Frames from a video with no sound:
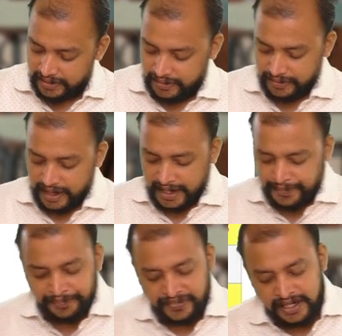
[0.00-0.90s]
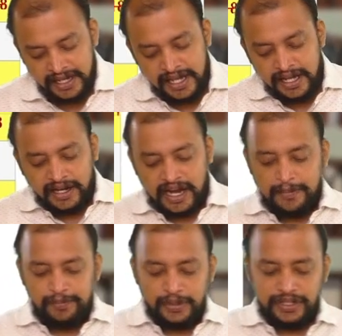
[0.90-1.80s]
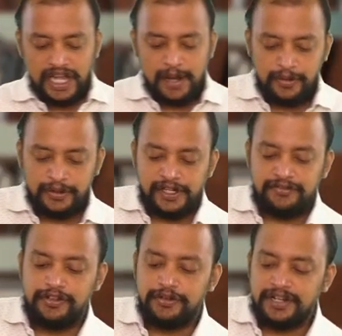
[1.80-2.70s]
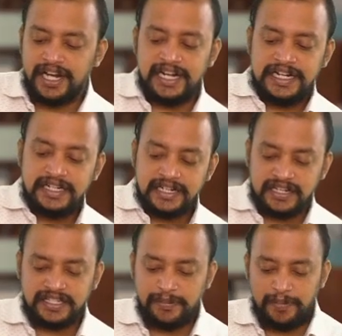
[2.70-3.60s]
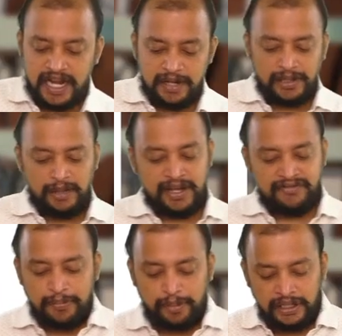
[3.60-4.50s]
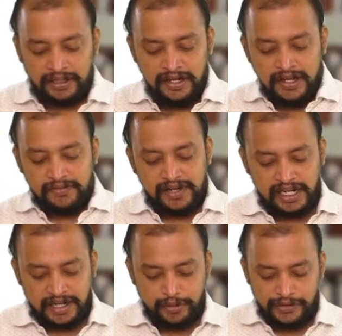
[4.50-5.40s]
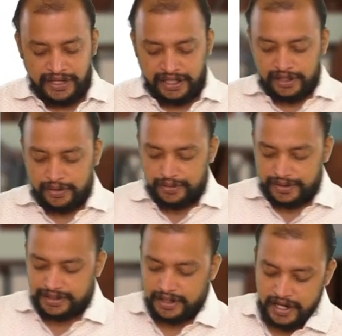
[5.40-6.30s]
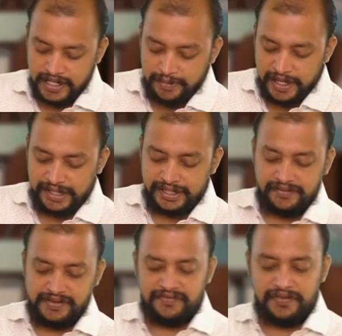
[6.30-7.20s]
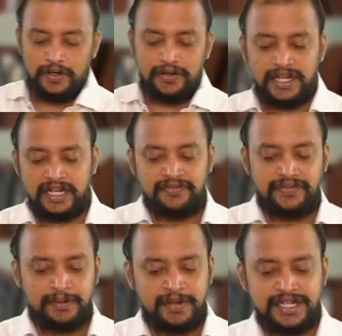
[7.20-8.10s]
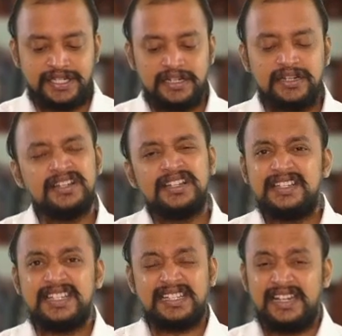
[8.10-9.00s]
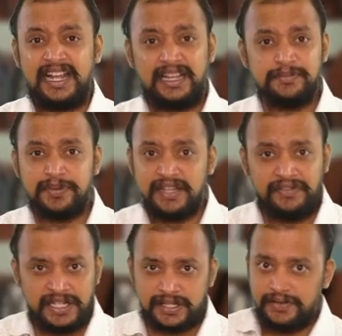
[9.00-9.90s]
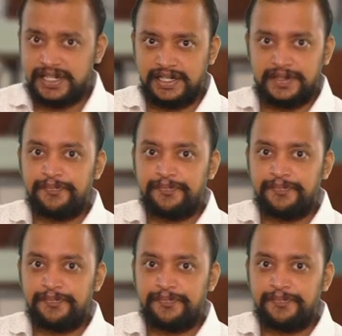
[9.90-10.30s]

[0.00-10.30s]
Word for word: okay compute the amount of duty and interest payable by Vipul while removing the goods on the basis of the following information just like the previous question.